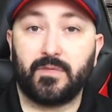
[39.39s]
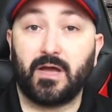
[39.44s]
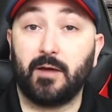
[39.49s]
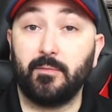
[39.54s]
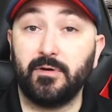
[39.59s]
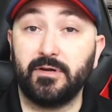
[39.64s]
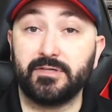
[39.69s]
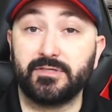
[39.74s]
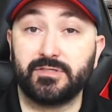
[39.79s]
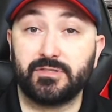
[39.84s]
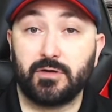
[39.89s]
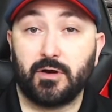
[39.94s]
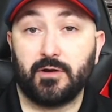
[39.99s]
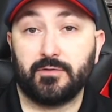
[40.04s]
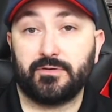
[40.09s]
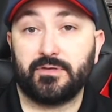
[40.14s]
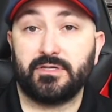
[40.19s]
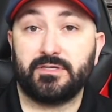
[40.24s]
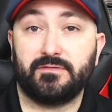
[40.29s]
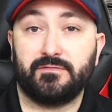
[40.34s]
I'm going to
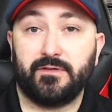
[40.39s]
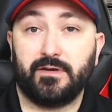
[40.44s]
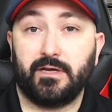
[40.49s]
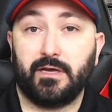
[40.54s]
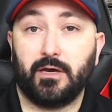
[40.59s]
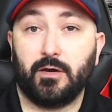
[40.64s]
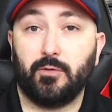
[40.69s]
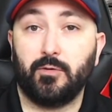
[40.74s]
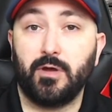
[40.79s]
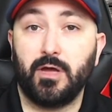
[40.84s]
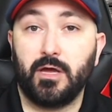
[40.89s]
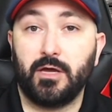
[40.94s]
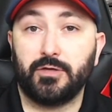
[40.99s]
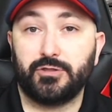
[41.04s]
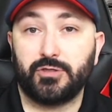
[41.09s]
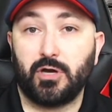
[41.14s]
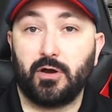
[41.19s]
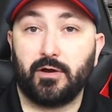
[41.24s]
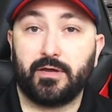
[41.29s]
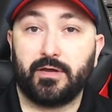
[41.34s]
start this video
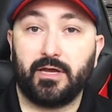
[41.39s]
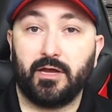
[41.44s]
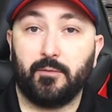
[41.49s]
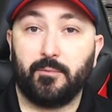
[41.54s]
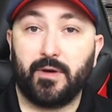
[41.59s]
talking